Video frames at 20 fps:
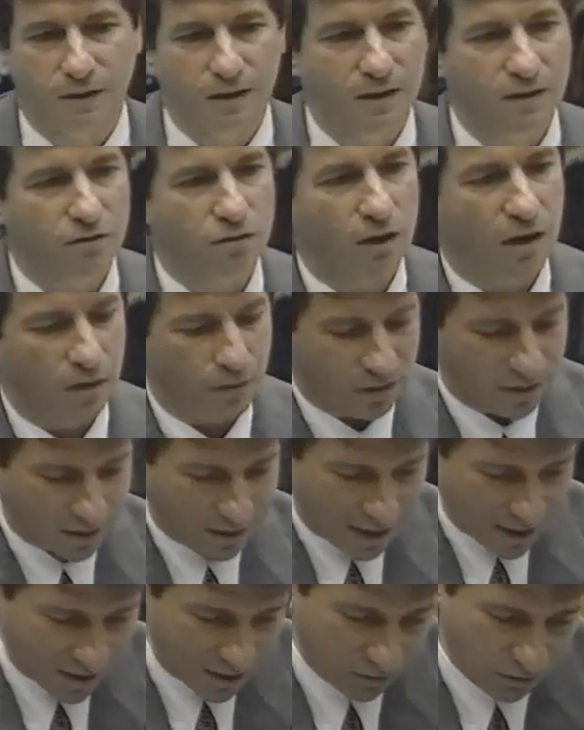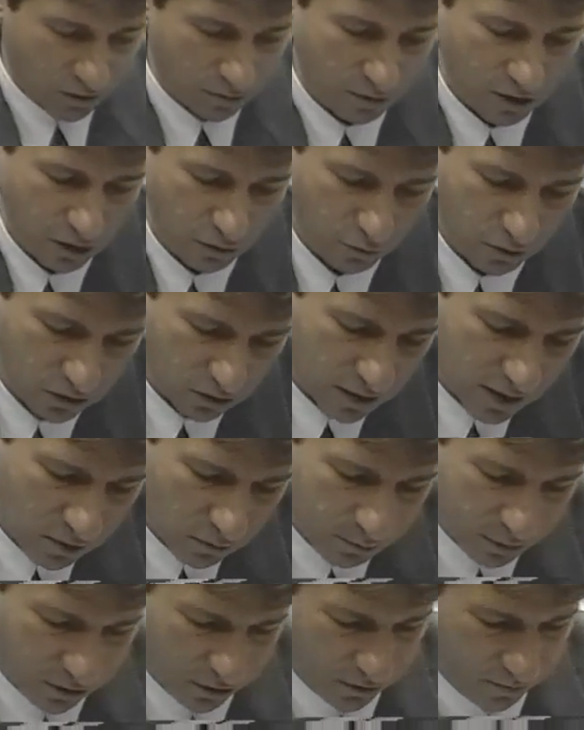So I don't think that gives them any real
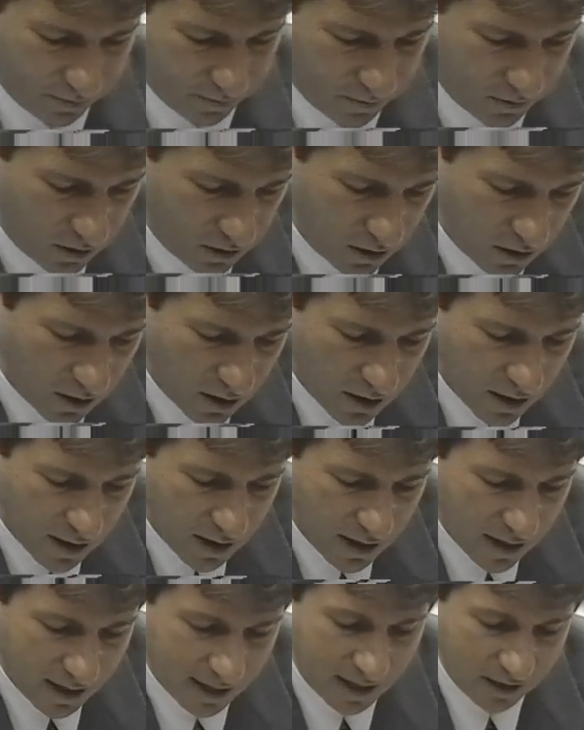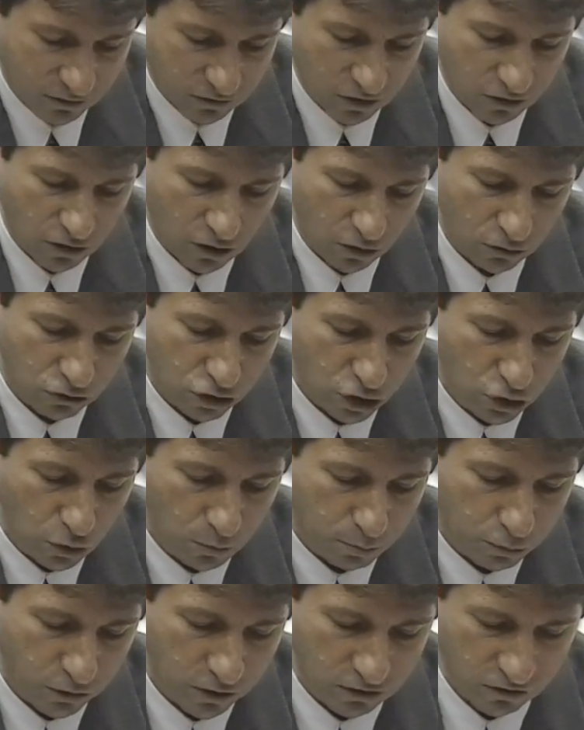help here. And as to those shoe
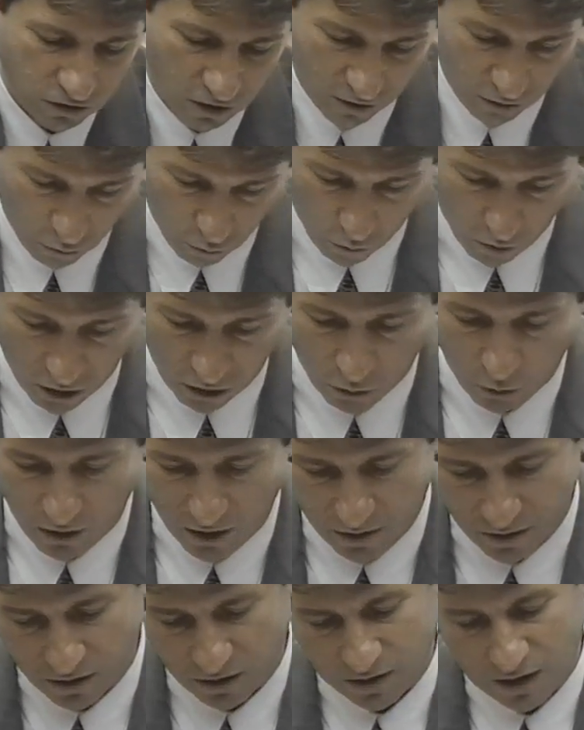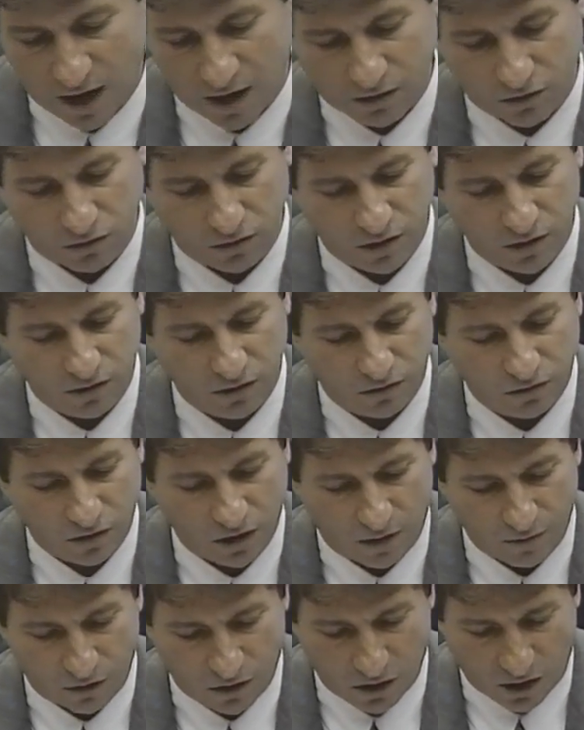prints on the walkway that Dr. Lee
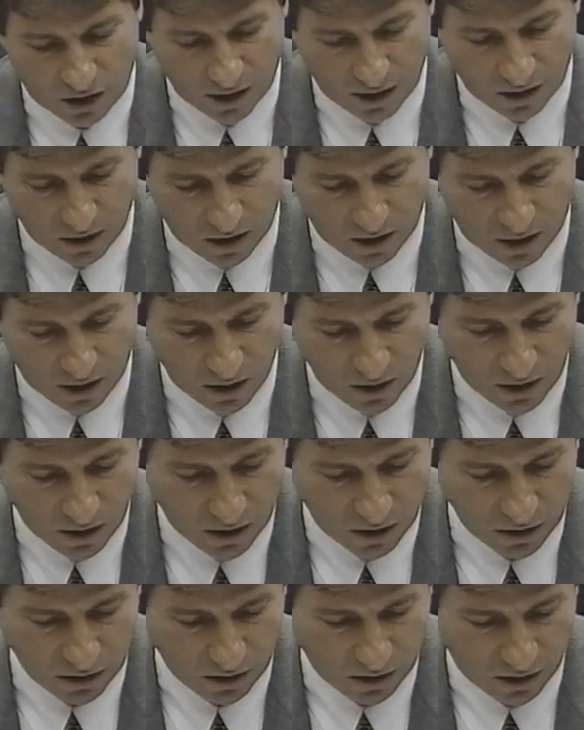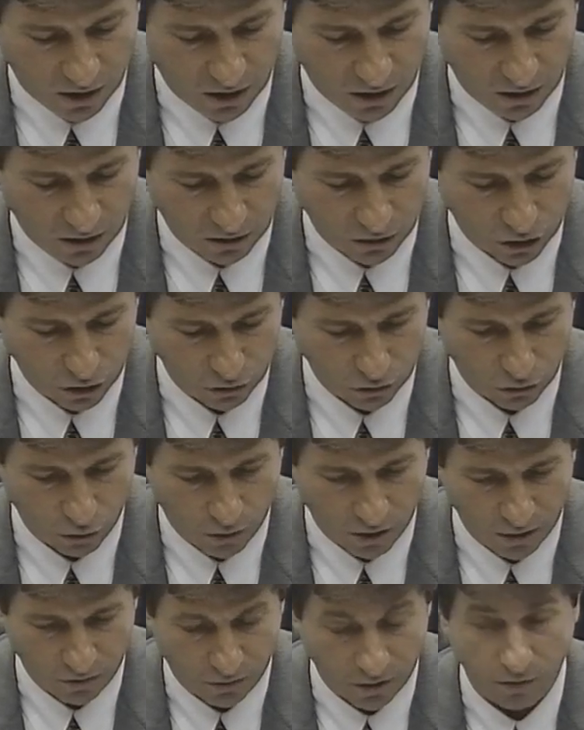discovered on June
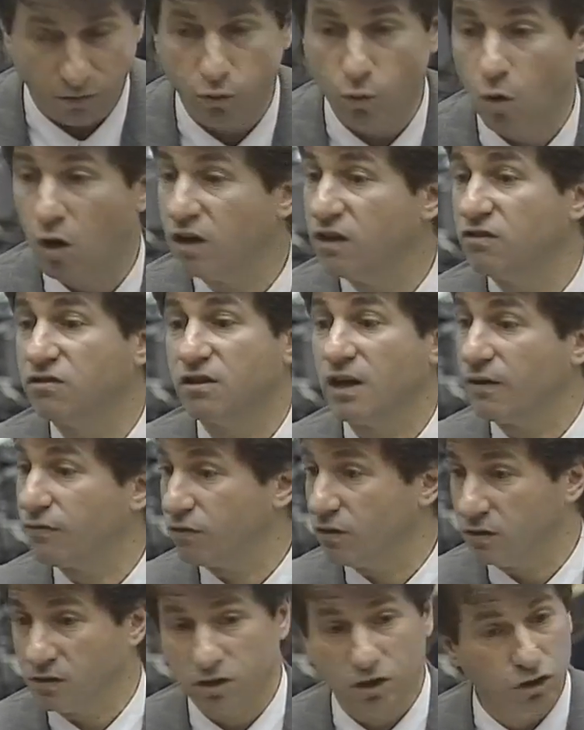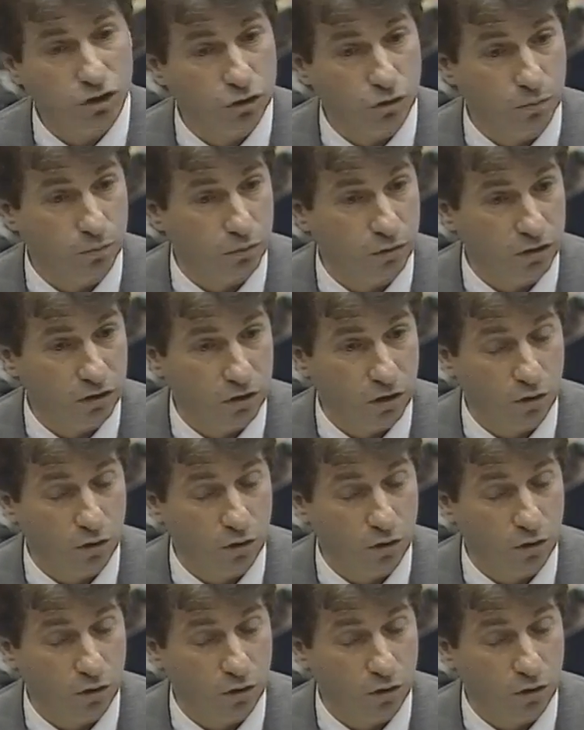25th, one is definitely a shoe print, no